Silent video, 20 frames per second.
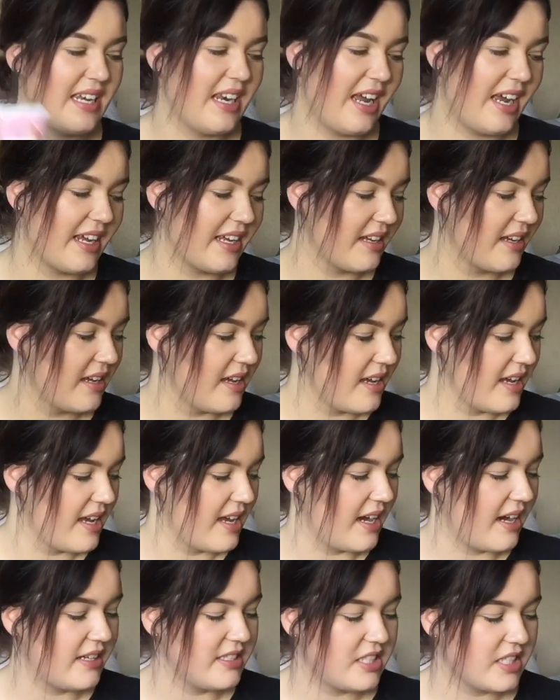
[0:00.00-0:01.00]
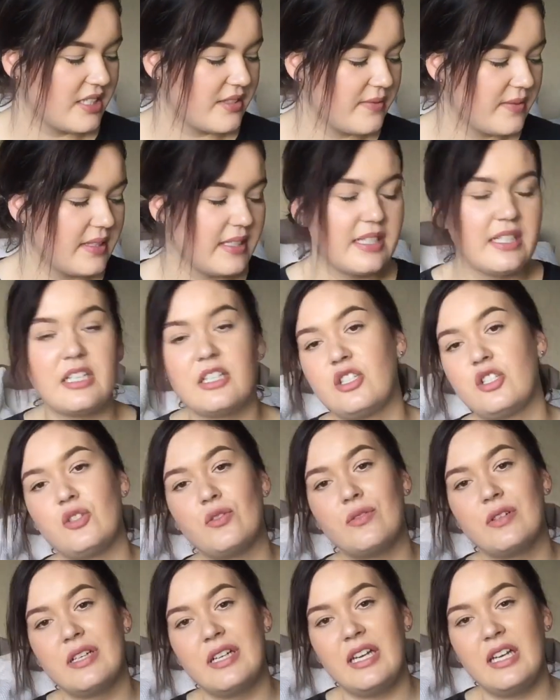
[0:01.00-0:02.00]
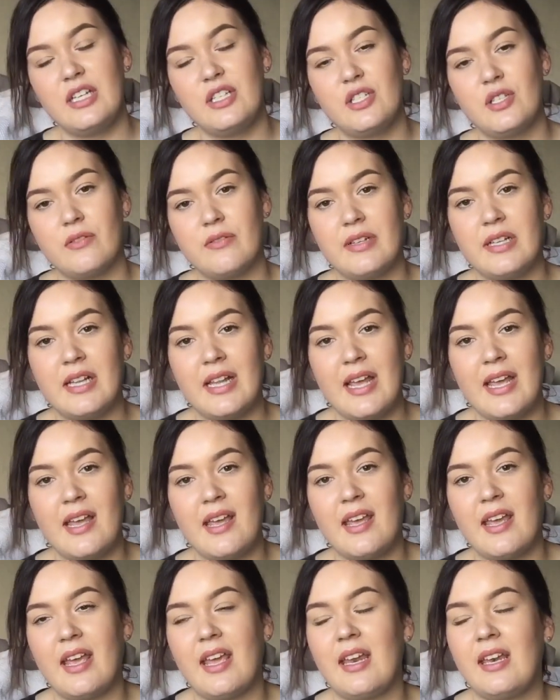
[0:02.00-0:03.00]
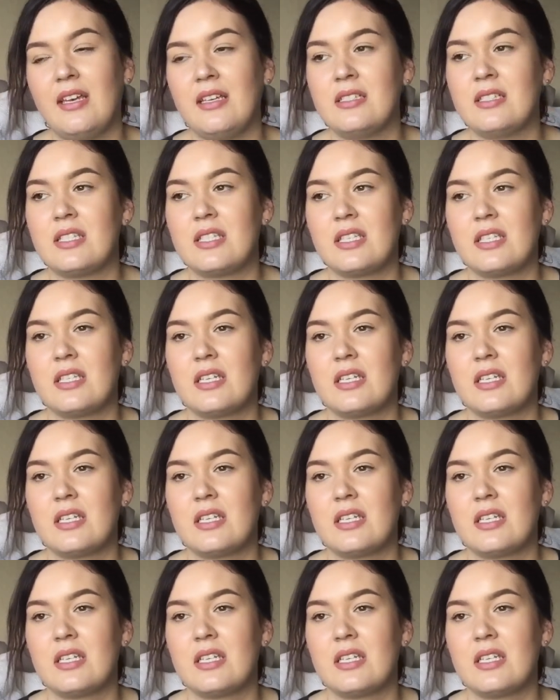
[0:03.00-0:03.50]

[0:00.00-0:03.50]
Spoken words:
Like, I just really enjoy doing that, and